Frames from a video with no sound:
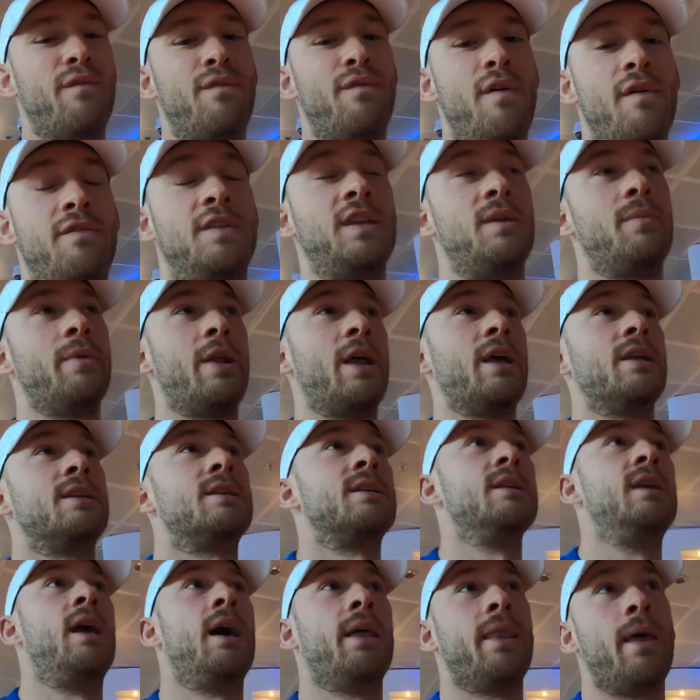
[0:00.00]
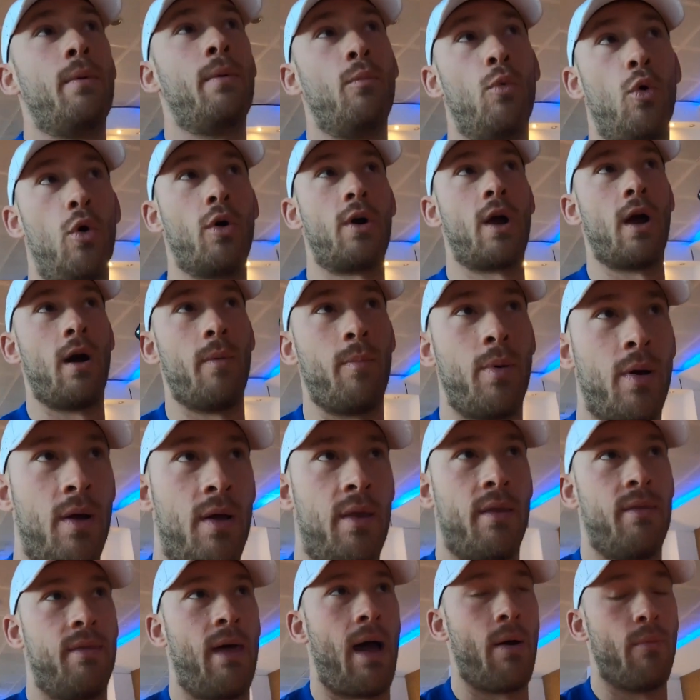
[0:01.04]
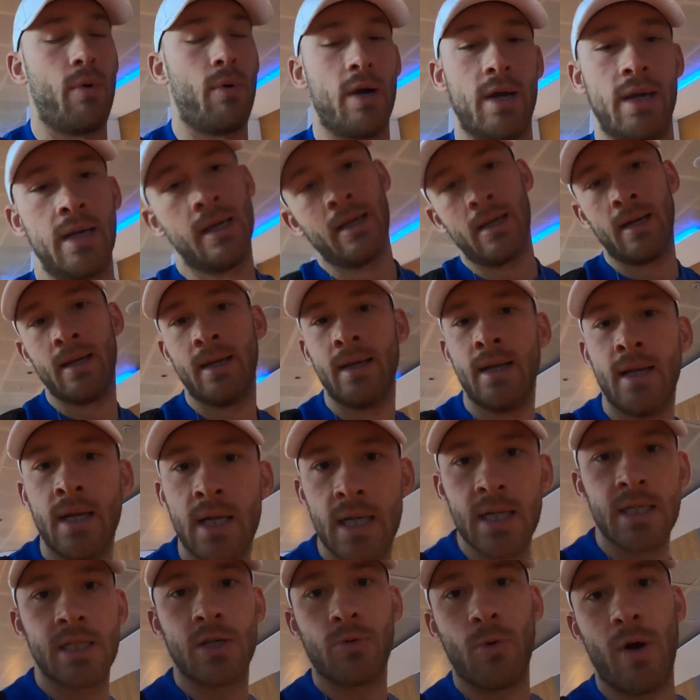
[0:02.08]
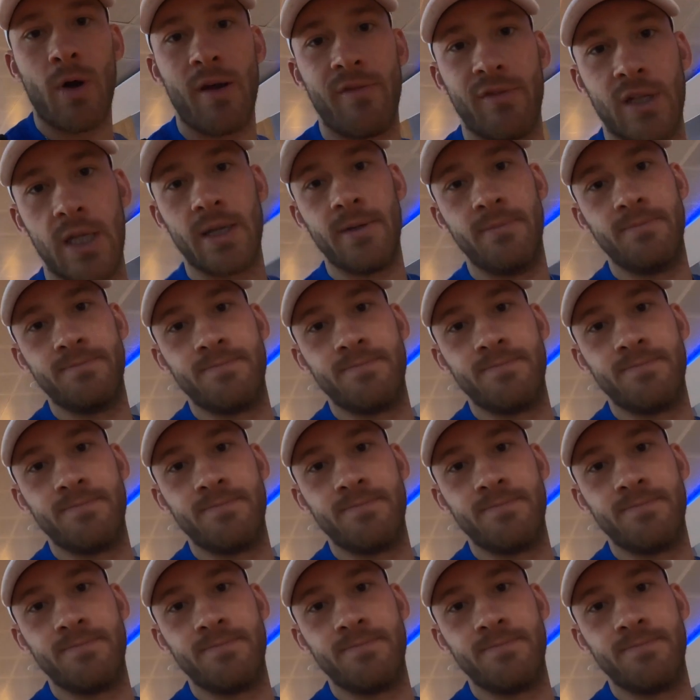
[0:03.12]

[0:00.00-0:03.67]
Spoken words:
50 minutes and then walk up that way to Waverley.